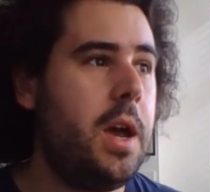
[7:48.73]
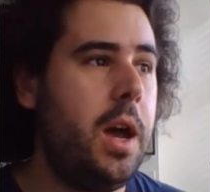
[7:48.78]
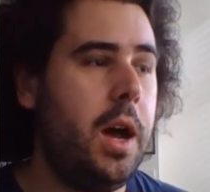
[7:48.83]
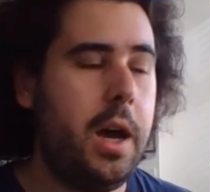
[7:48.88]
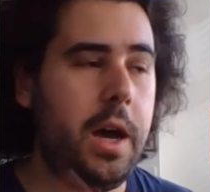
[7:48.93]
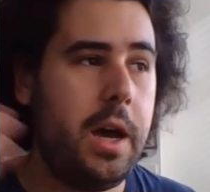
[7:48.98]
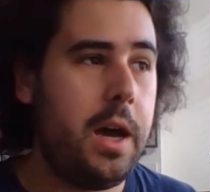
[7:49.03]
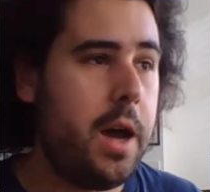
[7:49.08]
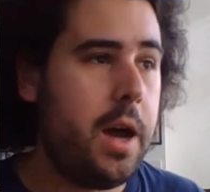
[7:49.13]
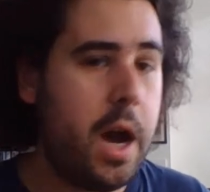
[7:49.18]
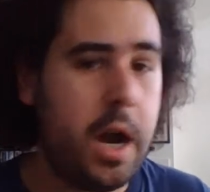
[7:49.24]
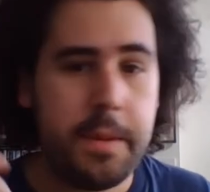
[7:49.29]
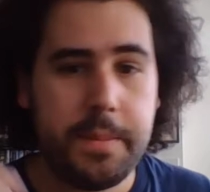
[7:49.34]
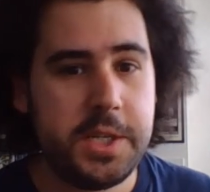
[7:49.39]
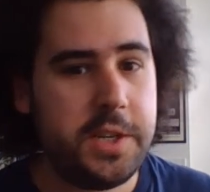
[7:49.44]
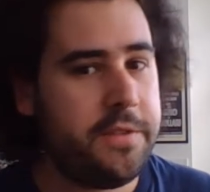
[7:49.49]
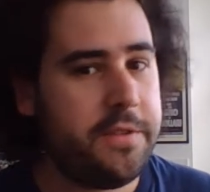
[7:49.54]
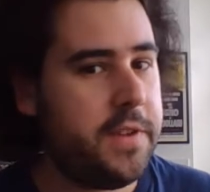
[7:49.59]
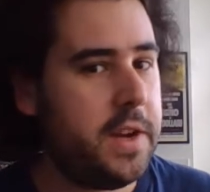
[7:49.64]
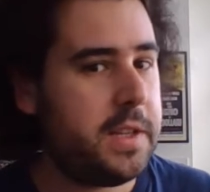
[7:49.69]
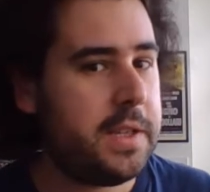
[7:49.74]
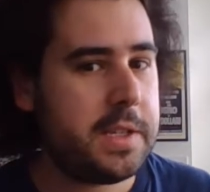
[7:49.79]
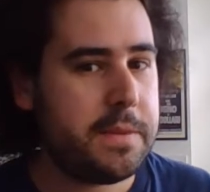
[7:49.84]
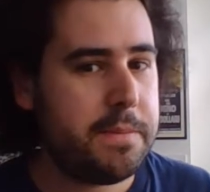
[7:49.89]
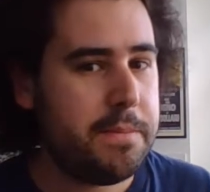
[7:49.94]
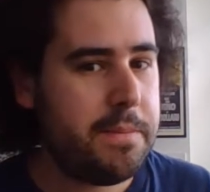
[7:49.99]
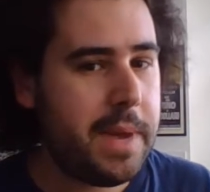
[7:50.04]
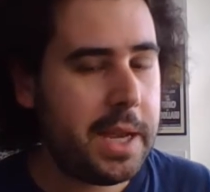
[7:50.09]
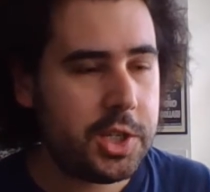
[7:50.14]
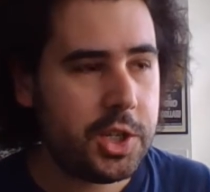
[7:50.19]
RPG Fan does
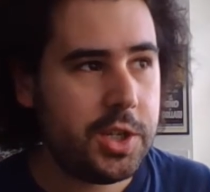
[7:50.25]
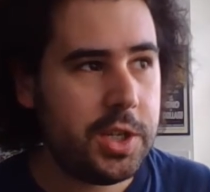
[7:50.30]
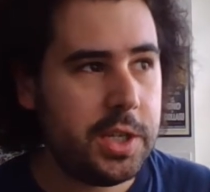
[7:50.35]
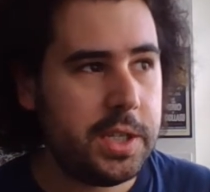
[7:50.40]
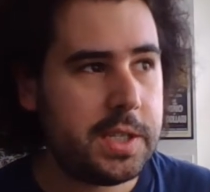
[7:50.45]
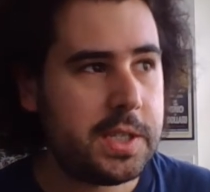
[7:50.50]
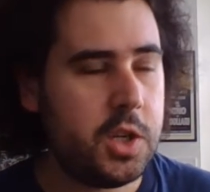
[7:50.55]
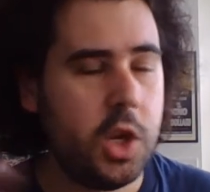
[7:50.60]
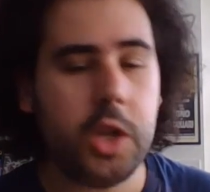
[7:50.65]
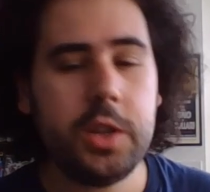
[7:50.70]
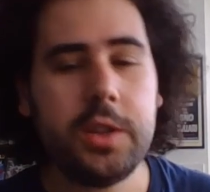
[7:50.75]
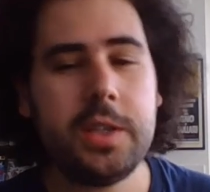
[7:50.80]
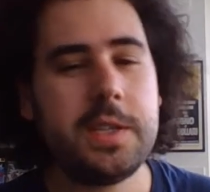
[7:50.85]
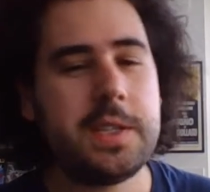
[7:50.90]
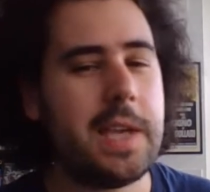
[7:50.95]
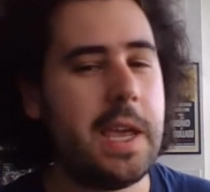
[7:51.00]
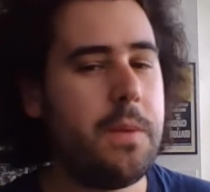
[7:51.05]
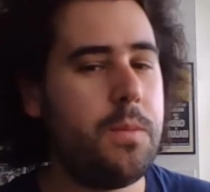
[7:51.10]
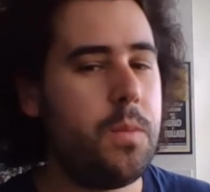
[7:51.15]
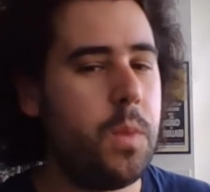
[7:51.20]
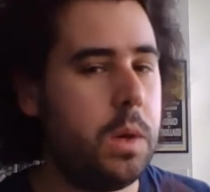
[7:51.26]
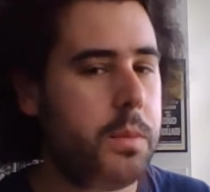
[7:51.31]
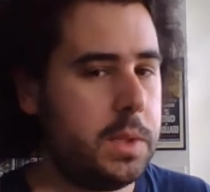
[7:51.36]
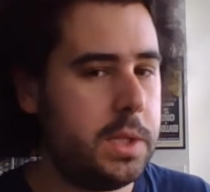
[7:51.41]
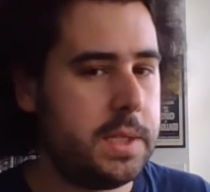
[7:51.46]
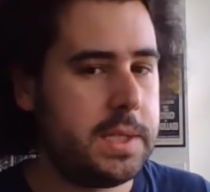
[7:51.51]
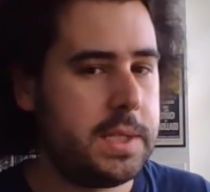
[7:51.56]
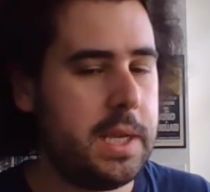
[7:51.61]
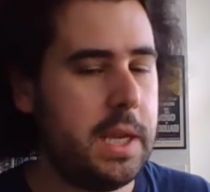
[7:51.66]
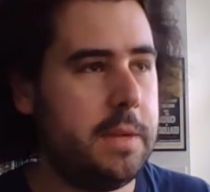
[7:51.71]
mention it, not the same one, but
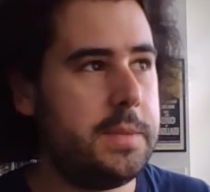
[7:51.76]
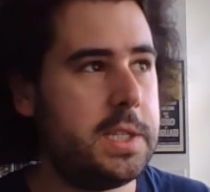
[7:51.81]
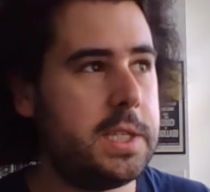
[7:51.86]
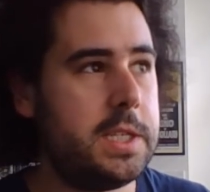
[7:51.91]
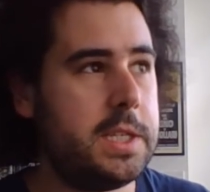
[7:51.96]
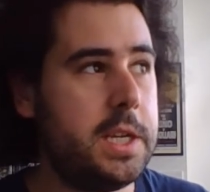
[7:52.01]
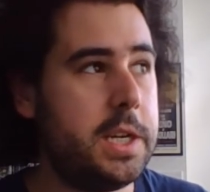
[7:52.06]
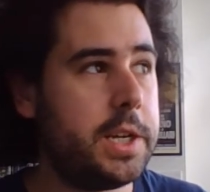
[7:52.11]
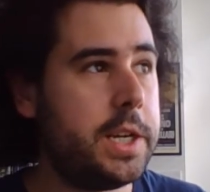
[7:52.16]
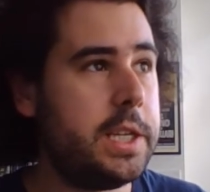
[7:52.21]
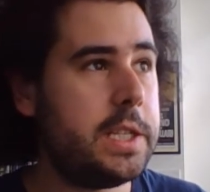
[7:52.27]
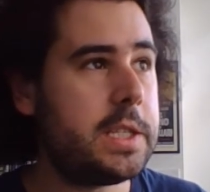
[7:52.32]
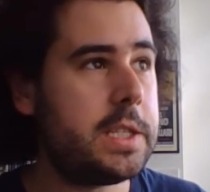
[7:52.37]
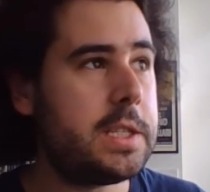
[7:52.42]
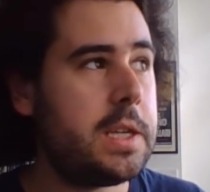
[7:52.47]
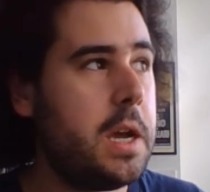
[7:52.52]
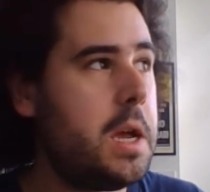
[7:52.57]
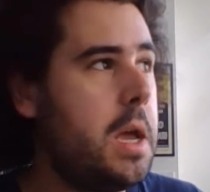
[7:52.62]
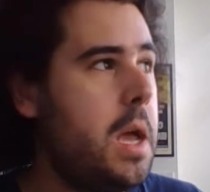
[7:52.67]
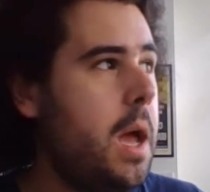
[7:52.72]
the same series.